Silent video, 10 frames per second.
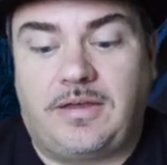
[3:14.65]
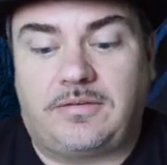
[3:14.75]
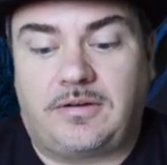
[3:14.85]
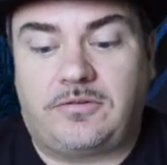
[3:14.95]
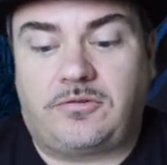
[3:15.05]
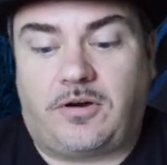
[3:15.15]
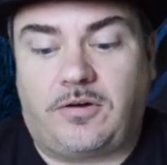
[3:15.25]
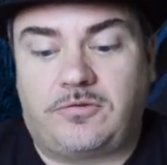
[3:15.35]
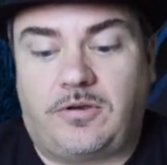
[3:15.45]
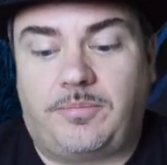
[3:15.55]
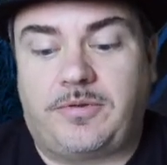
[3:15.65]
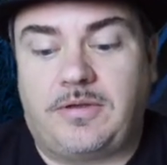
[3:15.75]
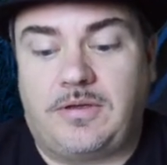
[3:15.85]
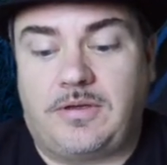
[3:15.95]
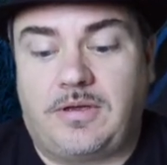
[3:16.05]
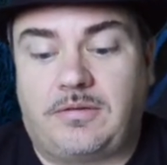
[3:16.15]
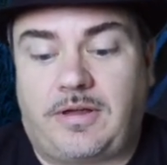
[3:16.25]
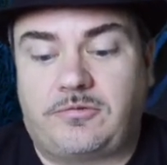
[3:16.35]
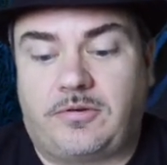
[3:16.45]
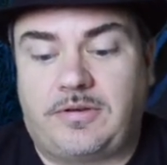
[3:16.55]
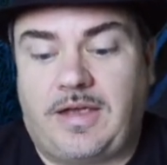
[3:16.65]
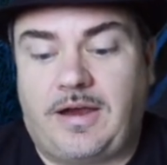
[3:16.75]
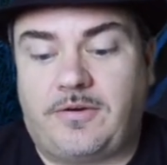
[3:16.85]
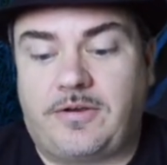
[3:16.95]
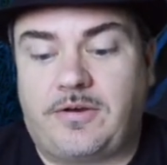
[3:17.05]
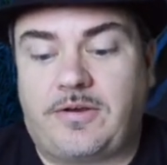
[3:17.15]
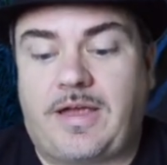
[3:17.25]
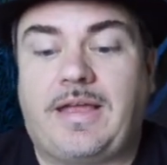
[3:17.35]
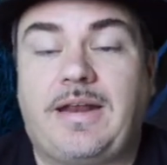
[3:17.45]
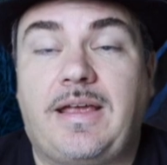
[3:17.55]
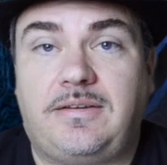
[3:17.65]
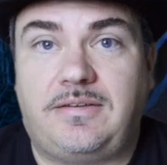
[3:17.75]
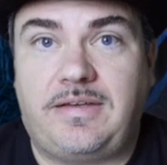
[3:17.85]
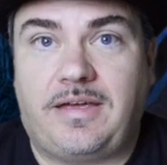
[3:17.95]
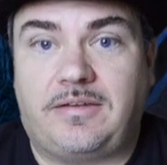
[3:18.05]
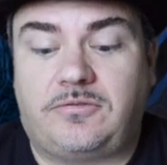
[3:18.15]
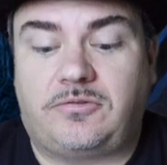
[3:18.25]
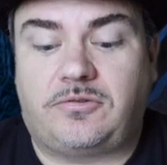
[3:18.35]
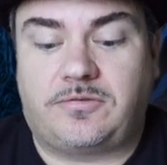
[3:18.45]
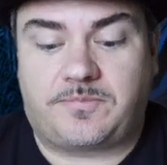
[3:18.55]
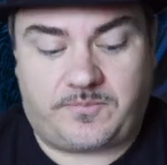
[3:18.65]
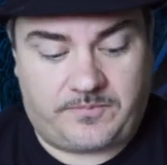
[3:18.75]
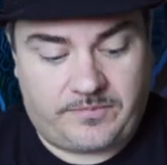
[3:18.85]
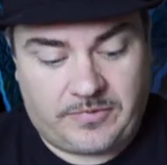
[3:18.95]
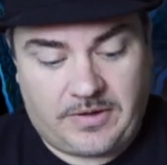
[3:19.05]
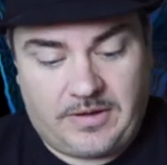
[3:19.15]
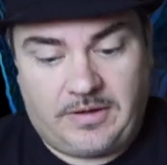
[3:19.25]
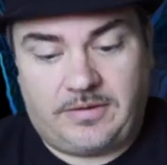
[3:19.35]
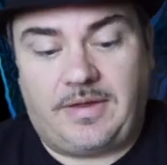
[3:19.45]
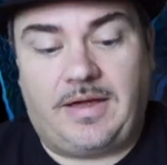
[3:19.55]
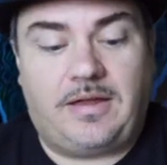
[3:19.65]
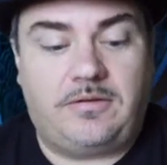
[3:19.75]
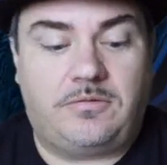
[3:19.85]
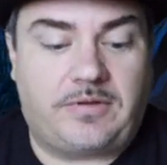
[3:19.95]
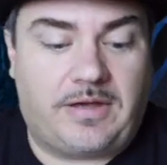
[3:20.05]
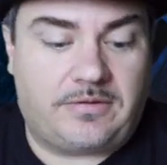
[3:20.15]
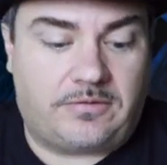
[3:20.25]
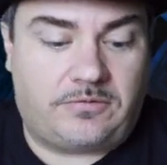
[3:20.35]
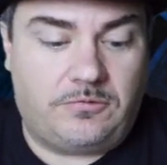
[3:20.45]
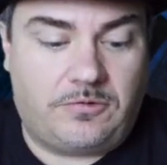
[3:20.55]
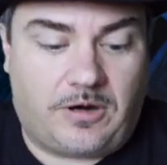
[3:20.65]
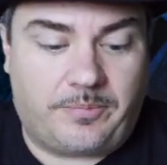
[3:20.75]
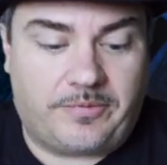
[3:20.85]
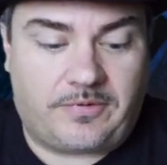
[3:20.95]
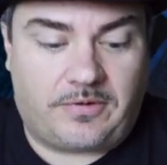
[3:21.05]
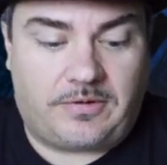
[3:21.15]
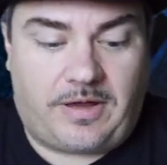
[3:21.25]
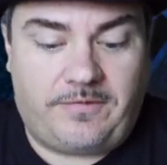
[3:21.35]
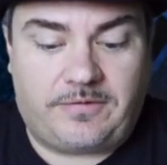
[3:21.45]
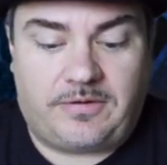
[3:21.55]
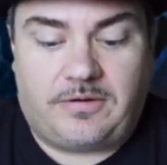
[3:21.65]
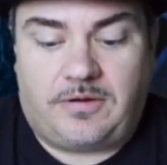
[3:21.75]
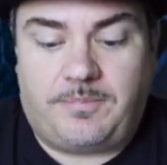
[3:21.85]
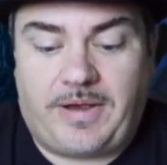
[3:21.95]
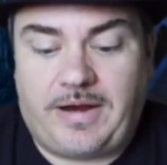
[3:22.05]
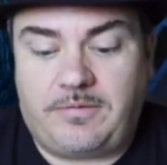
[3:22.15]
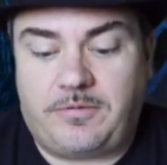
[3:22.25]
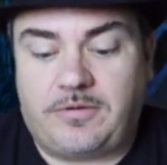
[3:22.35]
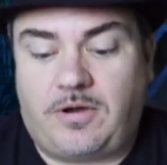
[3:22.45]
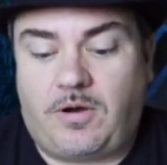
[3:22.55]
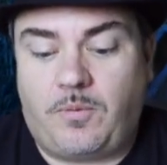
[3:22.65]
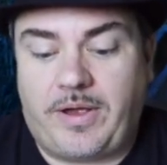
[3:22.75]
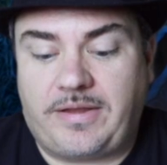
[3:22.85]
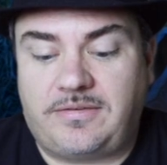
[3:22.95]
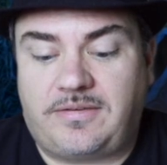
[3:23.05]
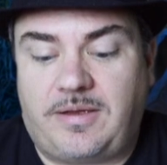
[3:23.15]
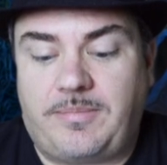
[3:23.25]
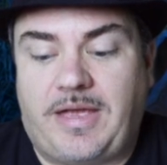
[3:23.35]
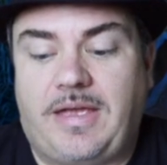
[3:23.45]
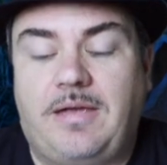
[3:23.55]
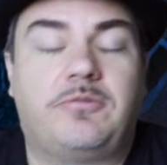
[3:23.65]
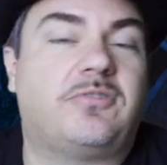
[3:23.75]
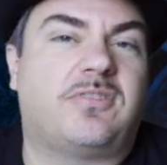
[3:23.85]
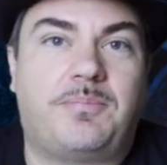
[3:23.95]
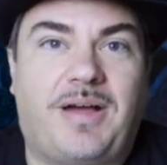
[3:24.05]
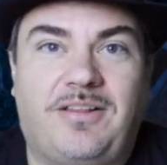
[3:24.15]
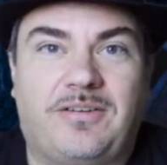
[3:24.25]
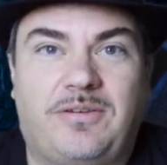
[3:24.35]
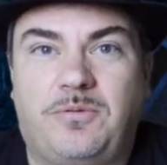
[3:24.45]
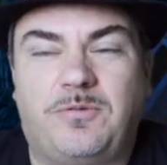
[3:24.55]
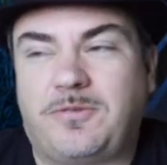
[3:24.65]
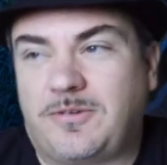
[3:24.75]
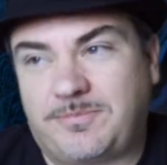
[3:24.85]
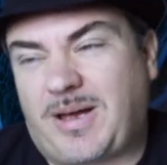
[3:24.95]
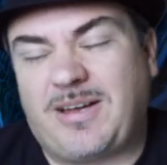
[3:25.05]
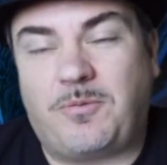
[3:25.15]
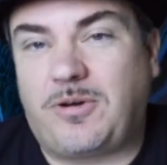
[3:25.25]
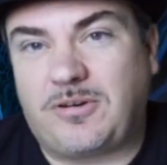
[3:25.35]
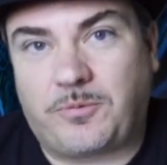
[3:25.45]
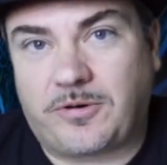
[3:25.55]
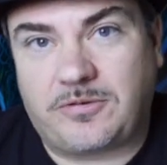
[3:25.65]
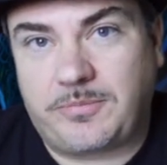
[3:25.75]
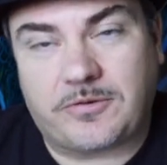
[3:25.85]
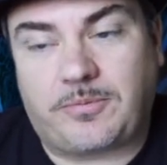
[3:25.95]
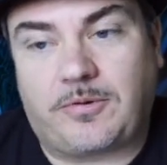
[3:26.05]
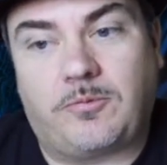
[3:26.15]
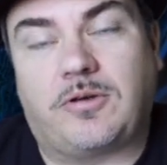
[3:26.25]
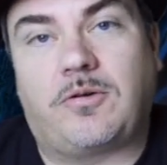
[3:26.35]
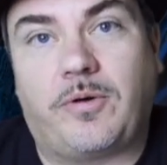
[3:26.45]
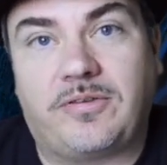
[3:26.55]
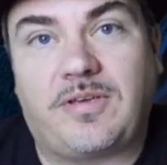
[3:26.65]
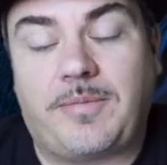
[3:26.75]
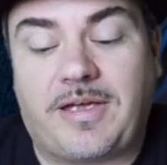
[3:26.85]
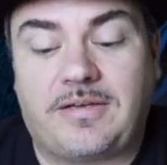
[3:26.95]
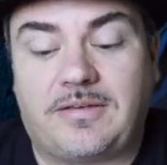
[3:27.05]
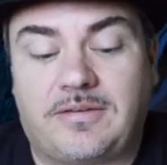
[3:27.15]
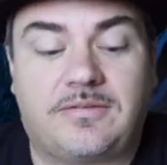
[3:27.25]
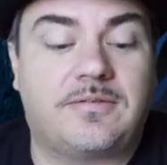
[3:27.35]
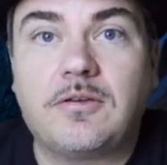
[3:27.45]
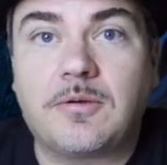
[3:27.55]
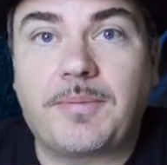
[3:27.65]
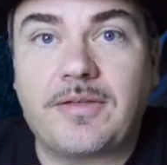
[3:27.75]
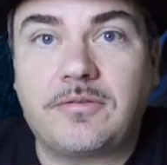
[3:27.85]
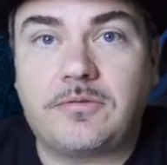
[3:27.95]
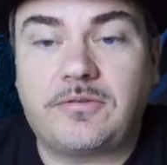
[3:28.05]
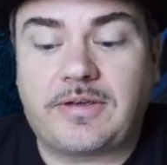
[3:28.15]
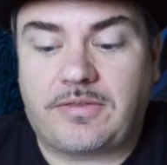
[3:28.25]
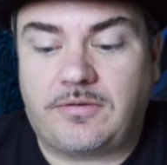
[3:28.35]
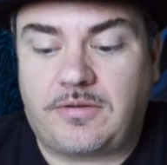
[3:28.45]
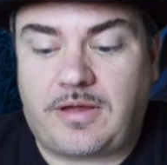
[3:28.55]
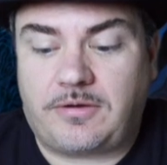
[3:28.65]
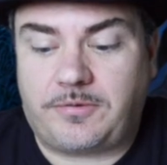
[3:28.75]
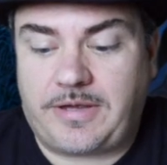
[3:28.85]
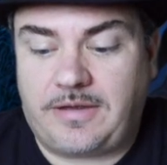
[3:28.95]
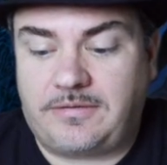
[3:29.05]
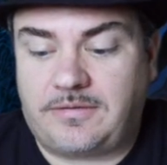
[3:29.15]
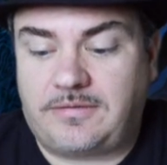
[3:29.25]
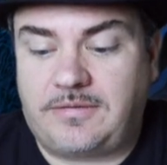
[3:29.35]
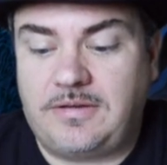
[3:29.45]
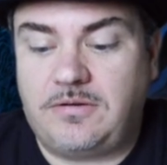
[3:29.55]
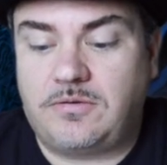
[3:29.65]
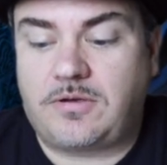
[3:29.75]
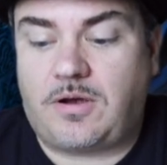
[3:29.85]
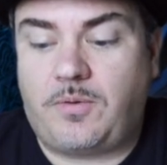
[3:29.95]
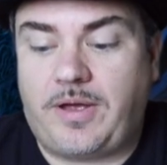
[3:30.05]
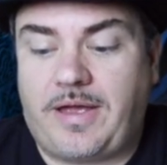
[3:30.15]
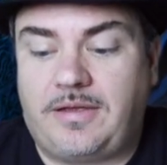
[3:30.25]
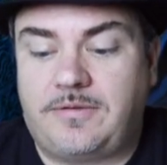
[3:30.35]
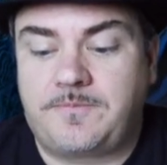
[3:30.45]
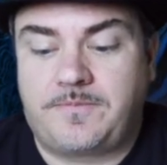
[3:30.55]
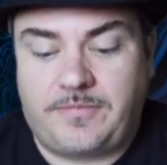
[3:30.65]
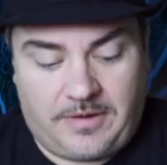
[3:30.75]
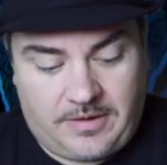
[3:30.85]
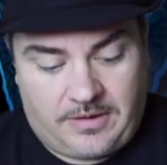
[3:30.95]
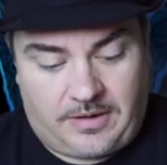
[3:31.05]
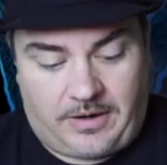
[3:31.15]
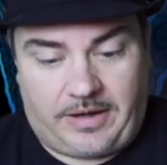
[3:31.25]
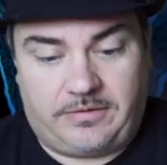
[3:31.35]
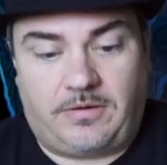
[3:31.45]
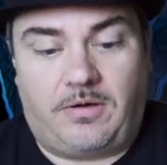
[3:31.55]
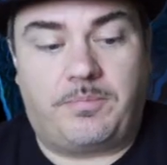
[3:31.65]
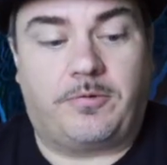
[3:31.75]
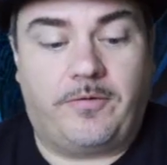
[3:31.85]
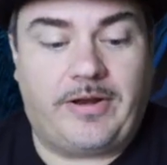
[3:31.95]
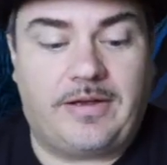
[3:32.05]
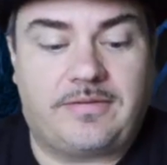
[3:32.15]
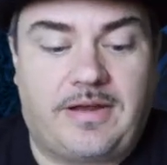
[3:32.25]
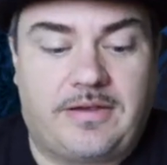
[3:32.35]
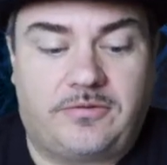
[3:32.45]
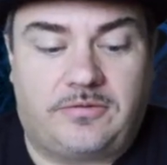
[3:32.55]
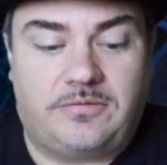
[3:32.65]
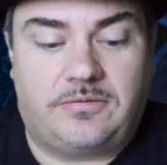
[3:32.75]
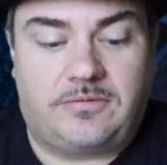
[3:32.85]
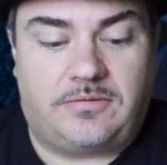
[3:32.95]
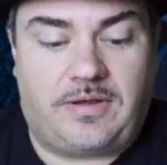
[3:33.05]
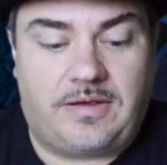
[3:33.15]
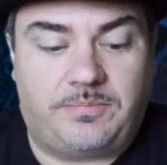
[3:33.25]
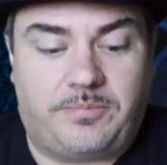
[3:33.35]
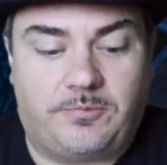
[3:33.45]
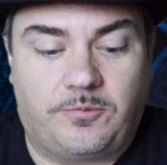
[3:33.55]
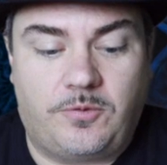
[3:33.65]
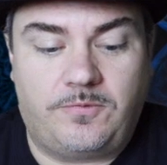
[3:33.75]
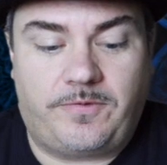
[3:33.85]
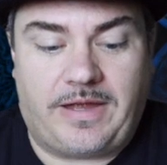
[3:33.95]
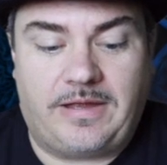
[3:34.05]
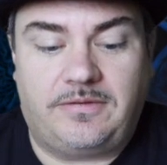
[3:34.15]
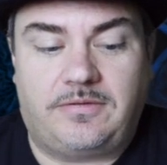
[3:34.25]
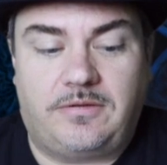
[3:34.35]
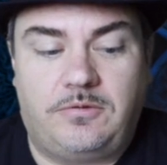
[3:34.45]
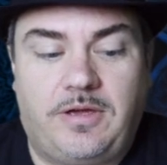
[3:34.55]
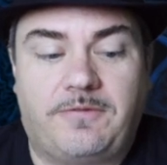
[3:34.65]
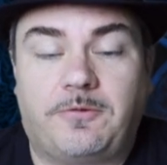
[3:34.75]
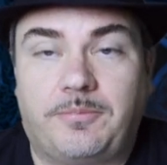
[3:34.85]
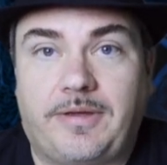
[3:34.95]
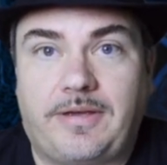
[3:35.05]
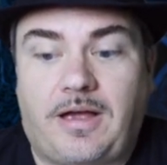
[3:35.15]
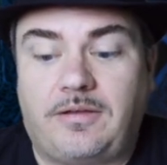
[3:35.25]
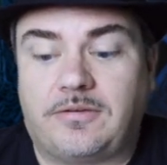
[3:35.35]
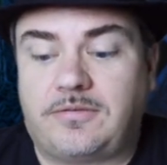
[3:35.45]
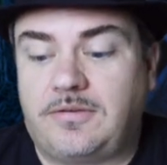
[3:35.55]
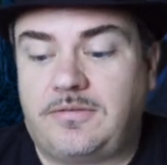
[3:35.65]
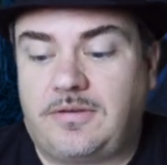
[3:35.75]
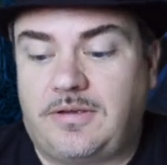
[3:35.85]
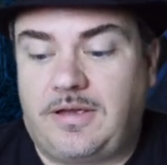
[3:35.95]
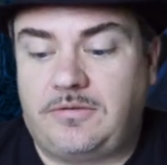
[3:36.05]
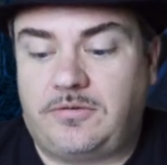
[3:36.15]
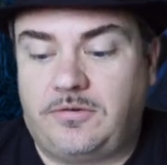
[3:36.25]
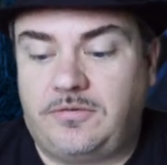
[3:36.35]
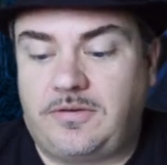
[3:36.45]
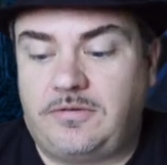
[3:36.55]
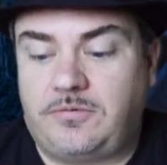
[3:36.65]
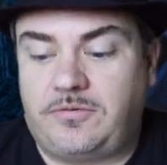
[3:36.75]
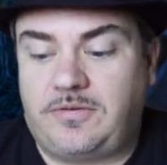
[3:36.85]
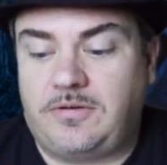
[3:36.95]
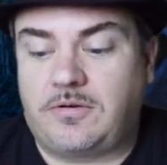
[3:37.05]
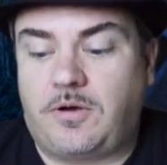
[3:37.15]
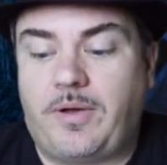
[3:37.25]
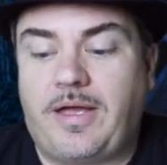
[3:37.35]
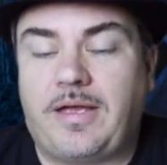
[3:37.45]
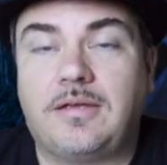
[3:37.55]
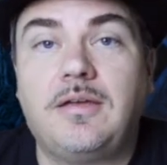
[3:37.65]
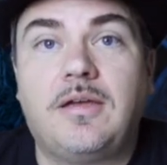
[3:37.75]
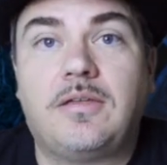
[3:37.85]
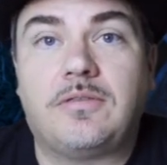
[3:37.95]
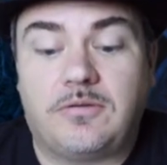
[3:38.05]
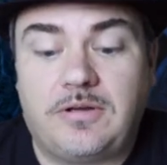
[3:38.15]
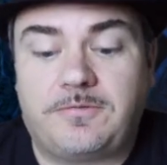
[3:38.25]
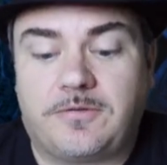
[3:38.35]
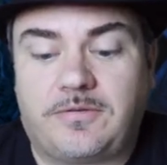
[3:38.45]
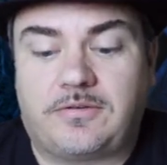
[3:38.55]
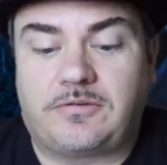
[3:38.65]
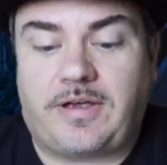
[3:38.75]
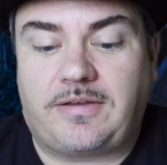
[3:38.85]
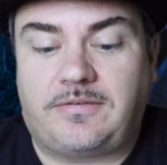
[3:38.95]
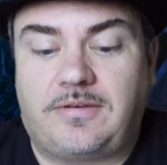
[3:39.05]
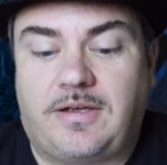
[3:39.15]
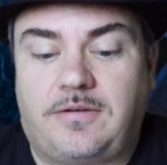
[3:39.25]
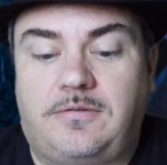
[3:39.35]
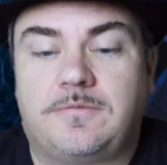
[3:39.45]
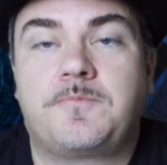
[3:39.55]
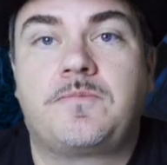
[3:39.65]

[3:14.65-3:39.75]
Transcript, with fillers: It's going to charge up the electron carrier N A D H. Then you take the two carbons that are left, combine it with coenzyme A, which is a molecule for bio one. Don't worry too much about what coenzyme A is. You combine the two together and that creates acetyl-CoA. All right, so pyruvate oxidation takes pyruvate that you get from glycolysis and turns it into acetyl-CoA that you need for the citric acid cycle.